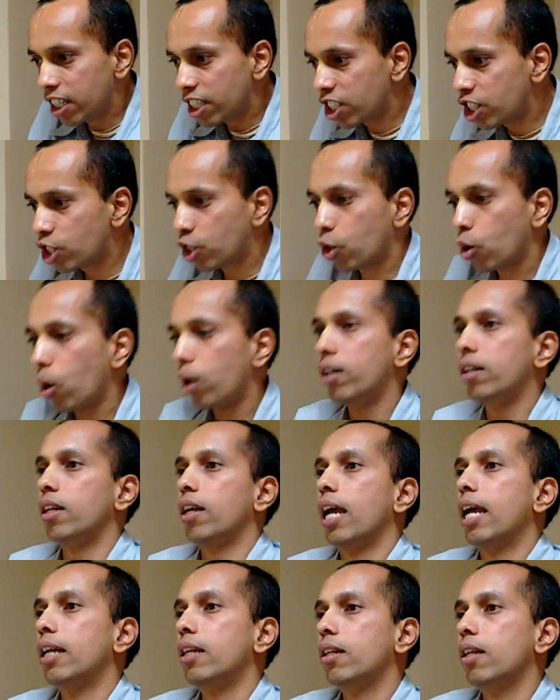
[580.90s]
destroyed,
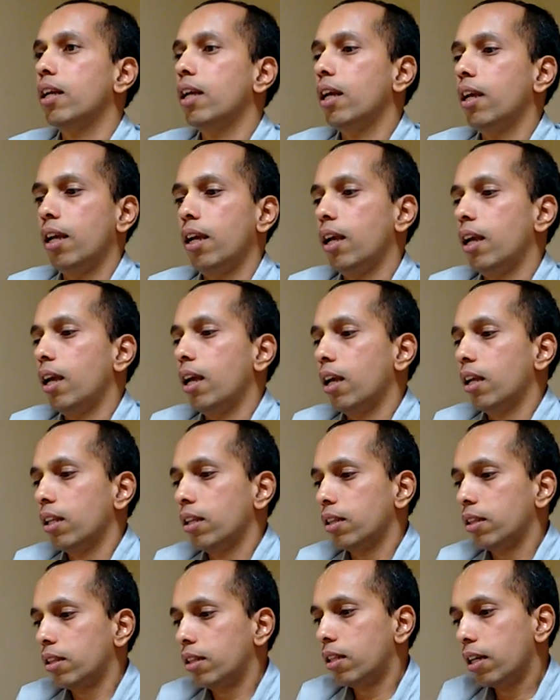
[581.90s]
and
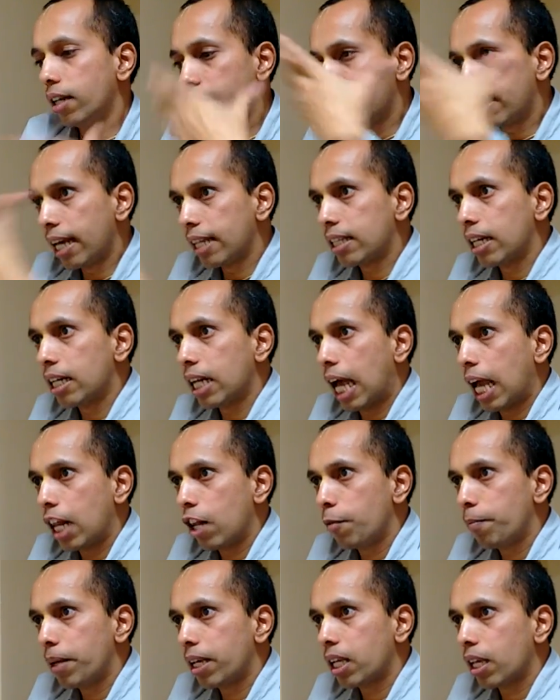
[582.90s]
the data that
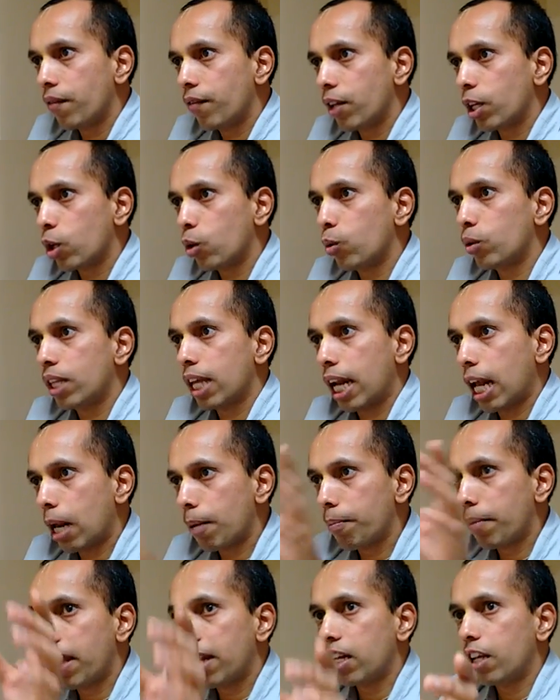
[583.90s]
I will be giving you, there
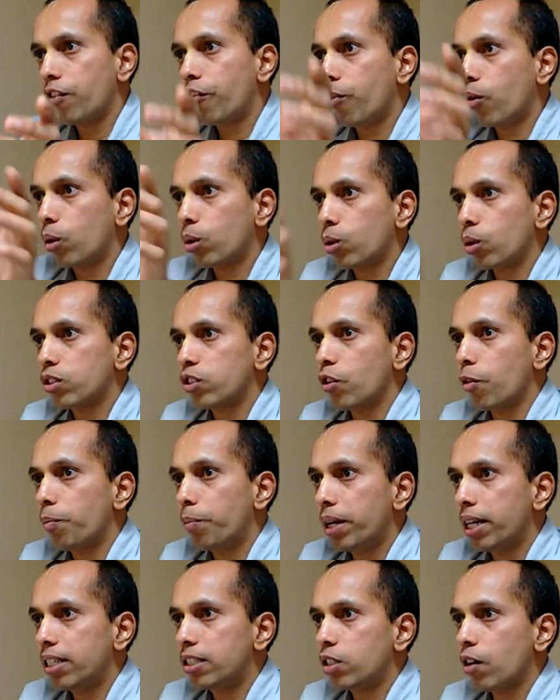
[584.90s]
are many photos
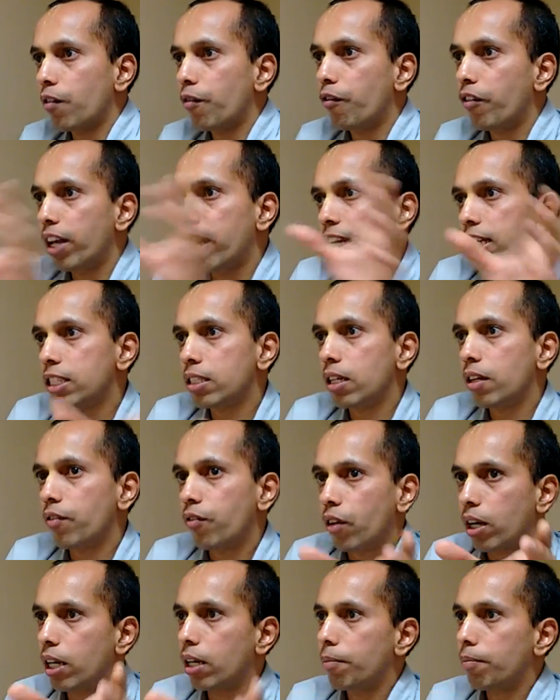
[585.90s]
of breeds of various
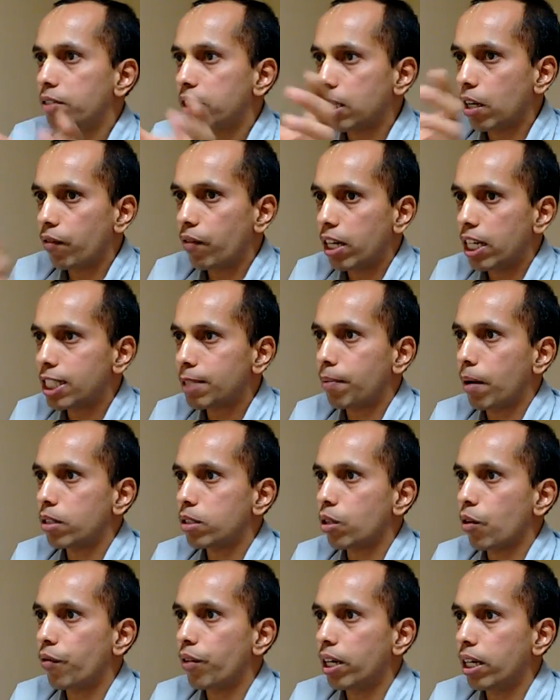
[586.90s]
in various
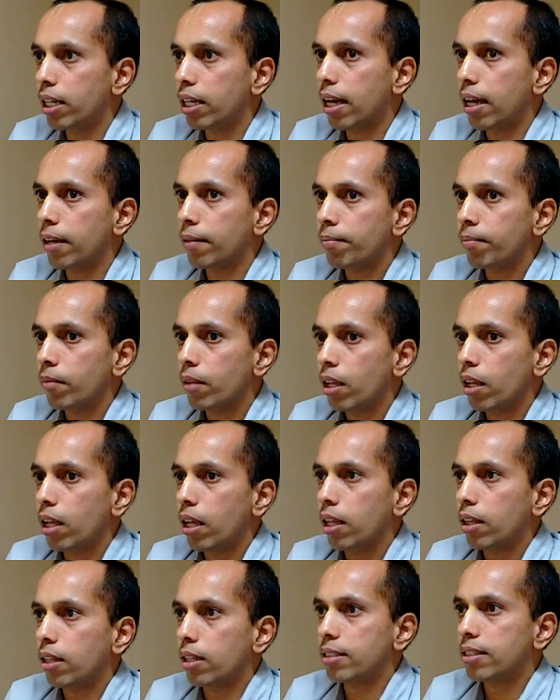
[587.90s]
parts of India.
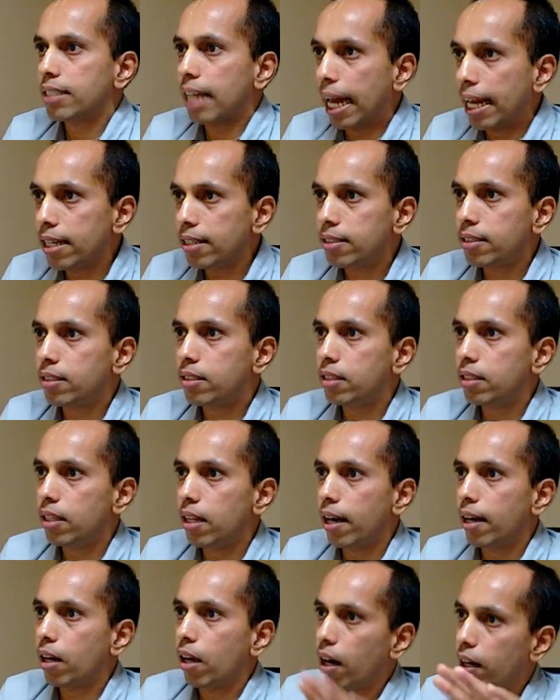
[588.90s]
The size
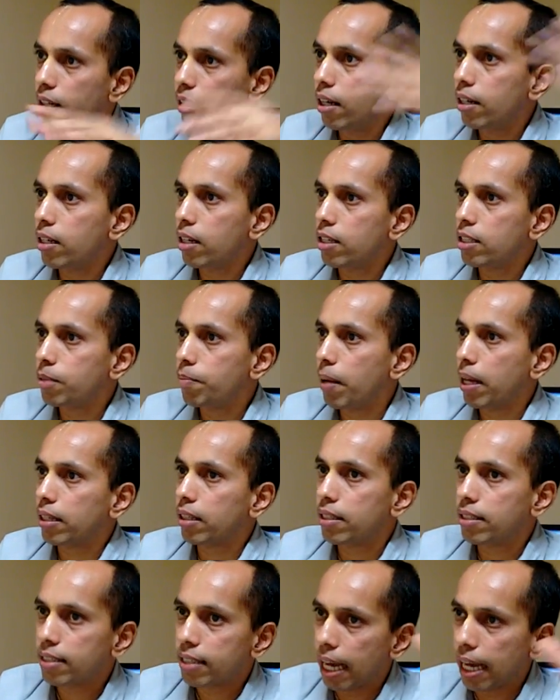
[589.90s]
that 100 years back,
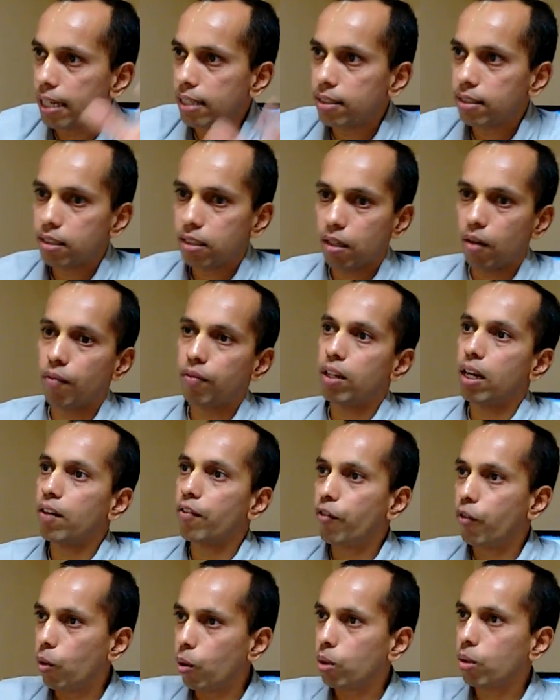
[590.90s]
the size of
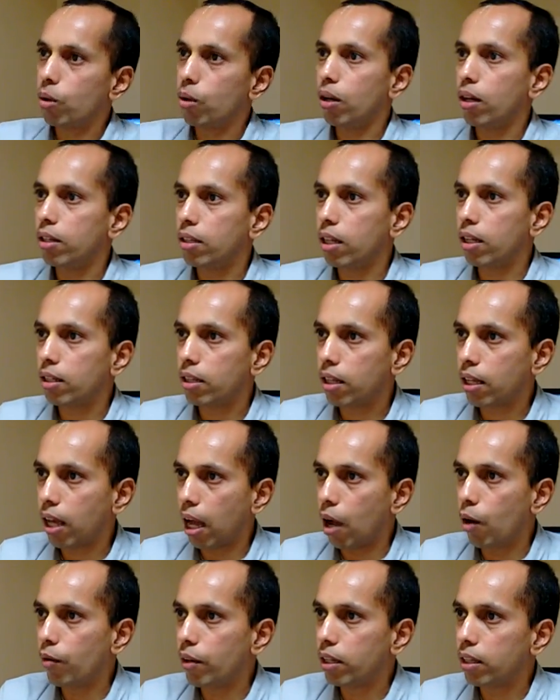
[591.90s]
that photo, the
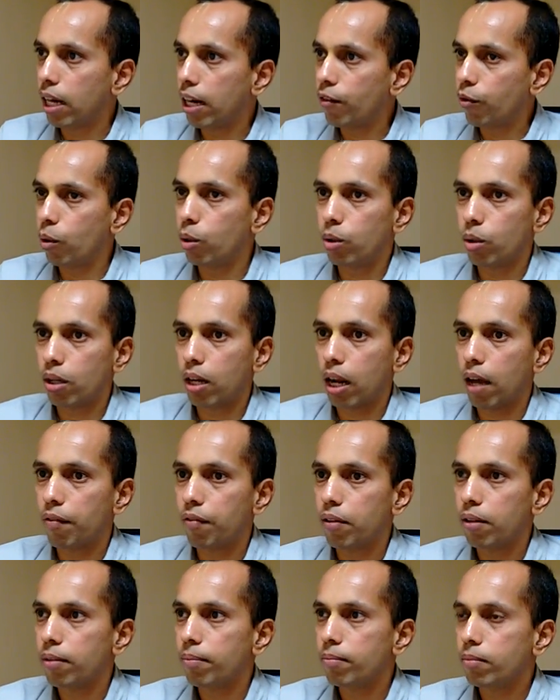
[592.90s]
cow in that
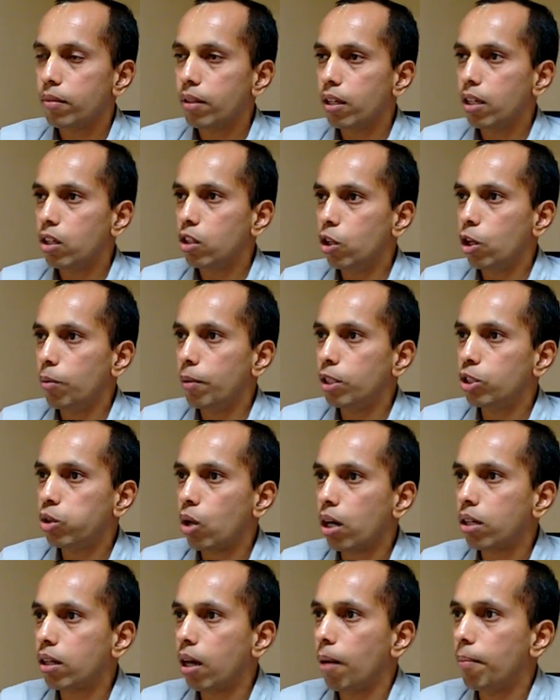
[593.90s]
photograph, you will be
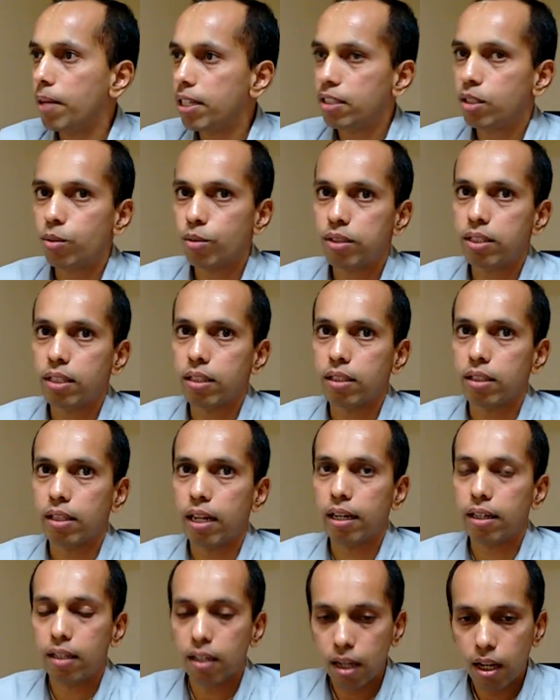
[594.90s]
shocked, amazed to see
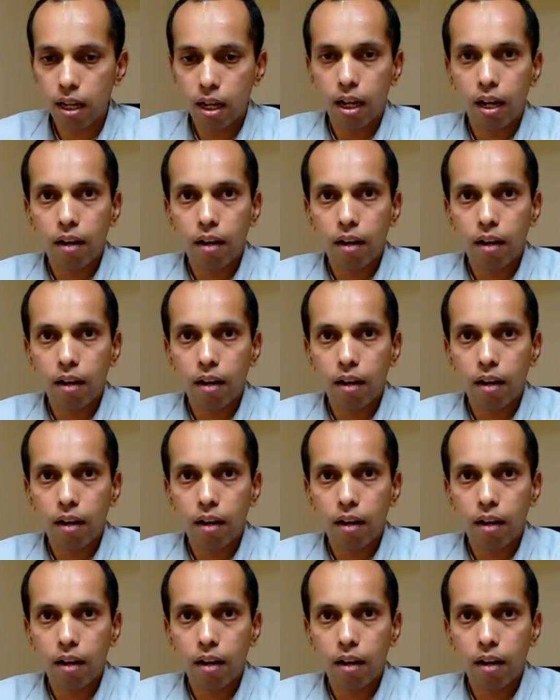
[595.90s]
that